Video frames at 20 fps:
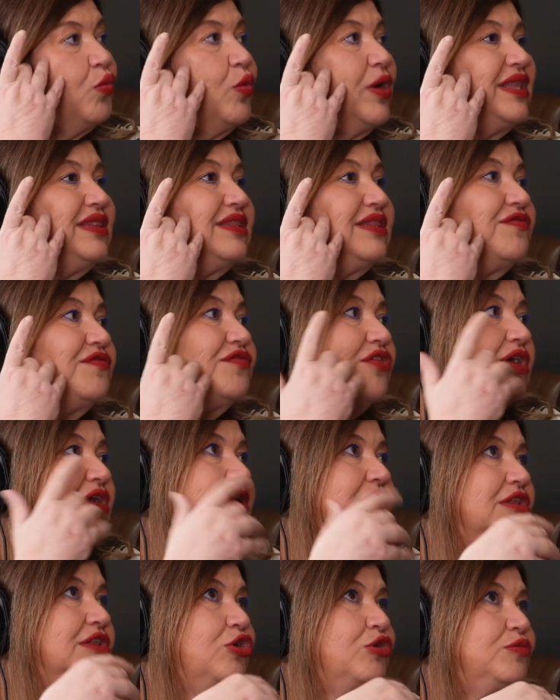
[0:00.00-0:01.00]
When the
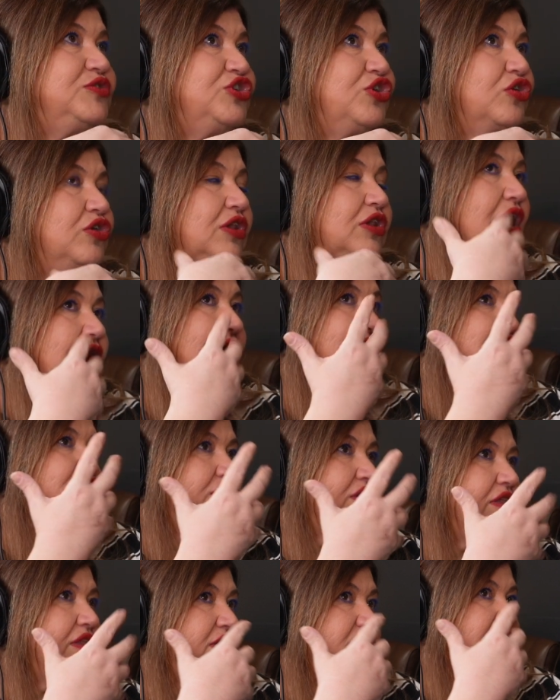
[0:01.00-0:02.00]
frontal lobes, your
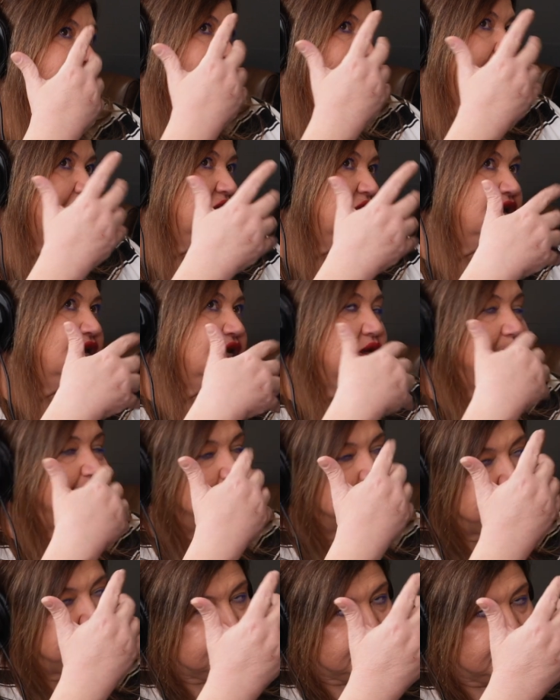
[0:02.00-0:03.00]
logical thinking
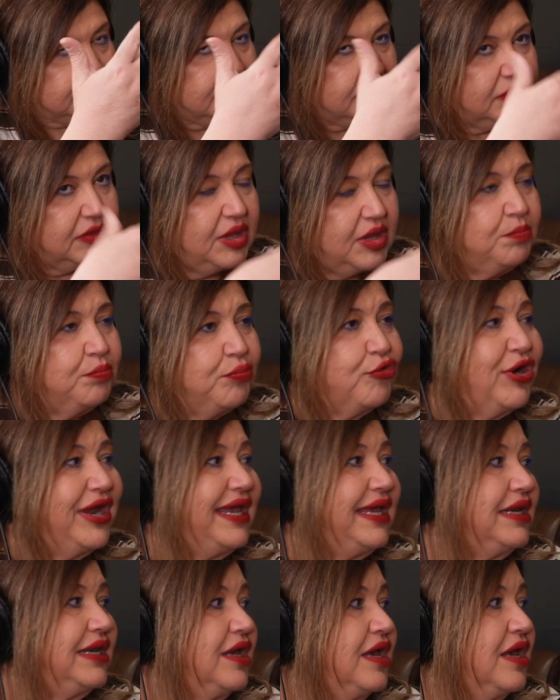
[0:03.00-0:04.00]

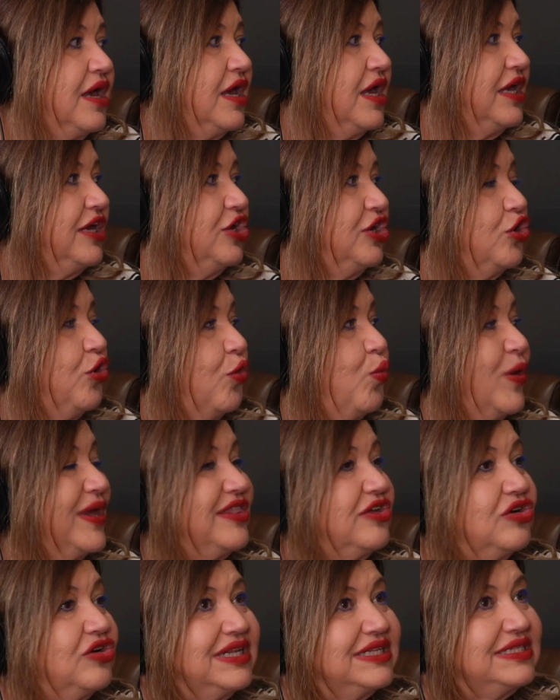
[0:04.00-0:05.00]
brain,
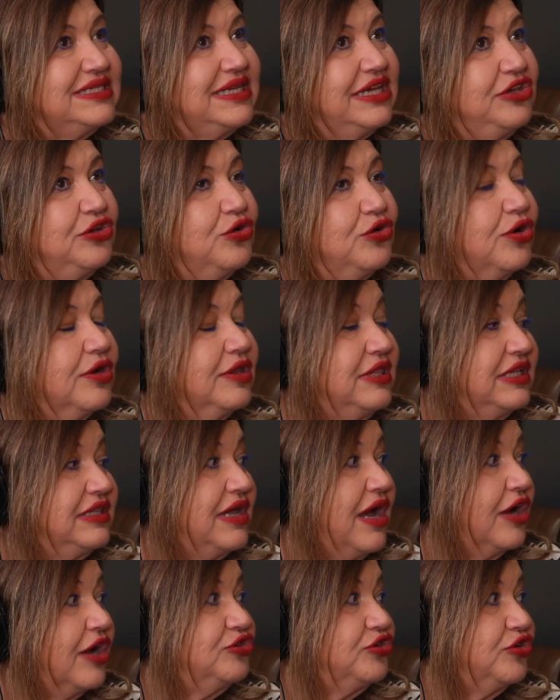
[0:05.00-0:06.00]
whether, let's say, you go to
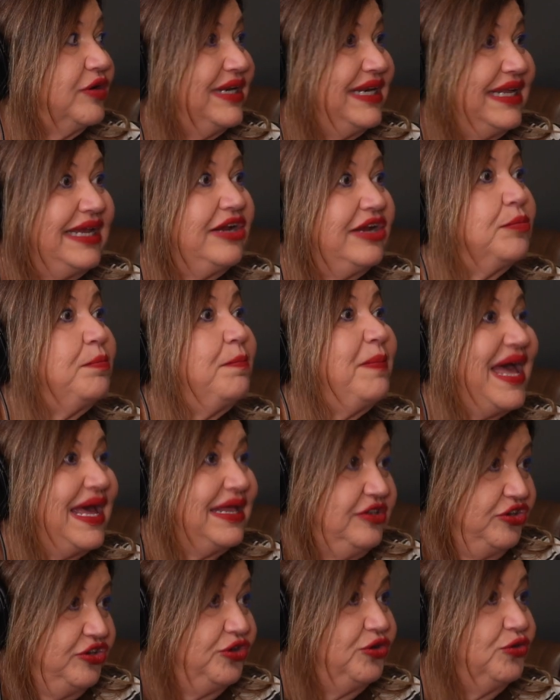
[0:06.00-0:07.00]
the doctor and hear
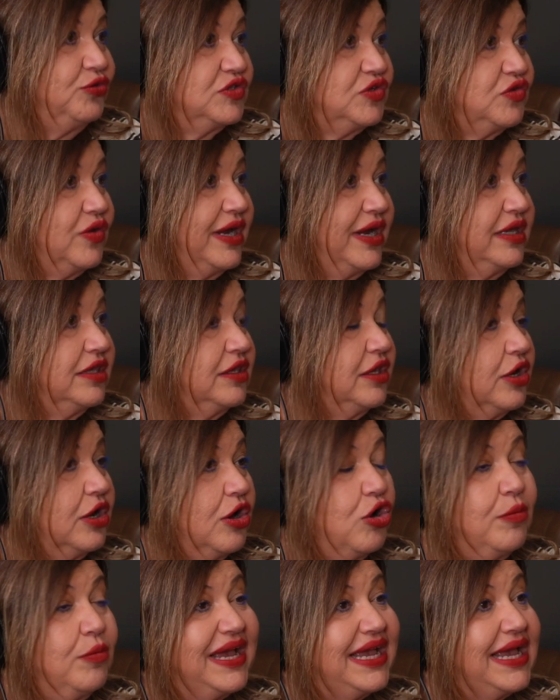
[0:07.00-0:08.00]
bad news, right?
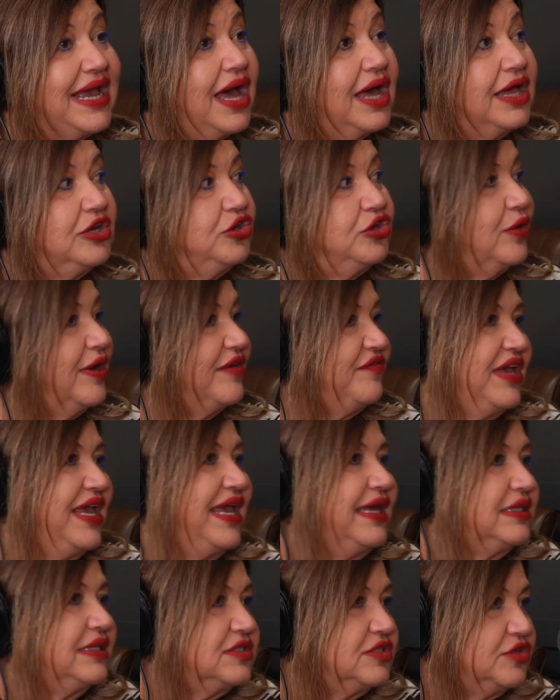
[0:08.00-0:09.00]
Like, oh my God, you have
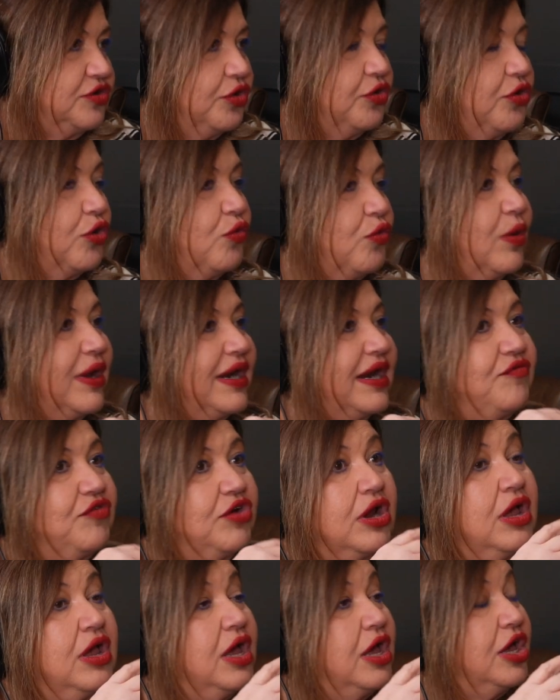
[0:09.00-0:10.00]
cancer or
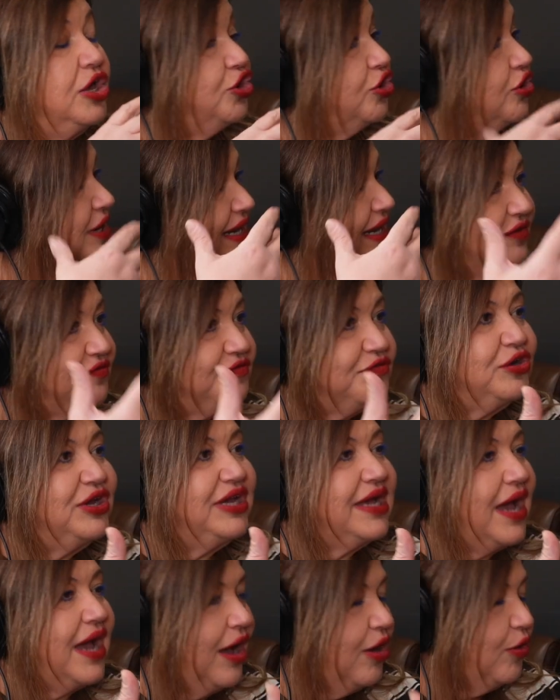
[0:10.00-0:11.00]
whatever. You're going to
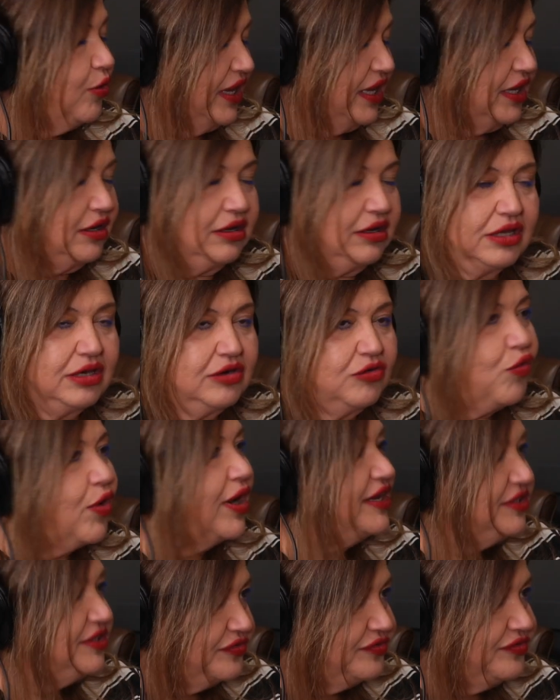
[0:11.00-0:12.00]
freak out, and
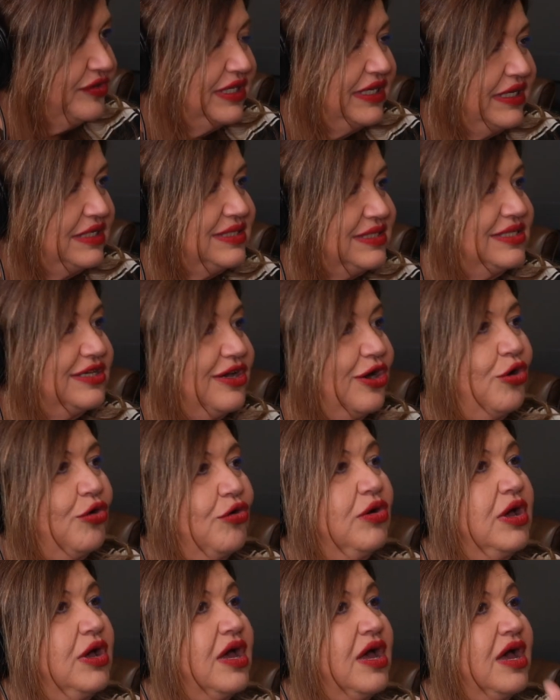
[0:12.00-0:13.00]
rightfully
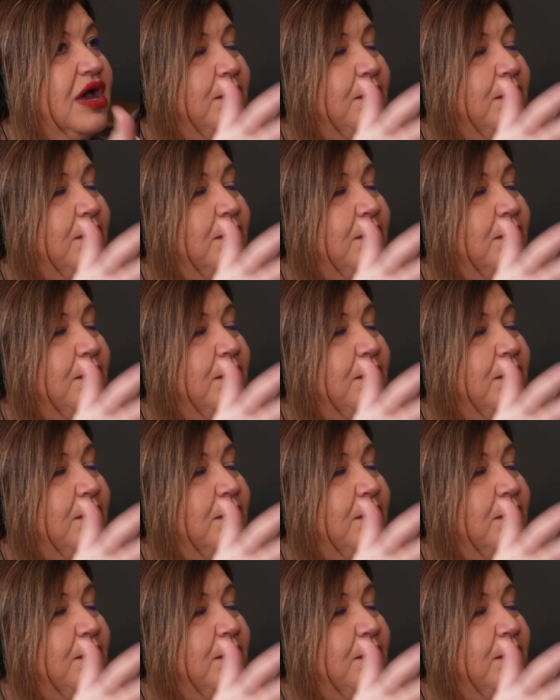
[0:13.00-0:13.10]
so.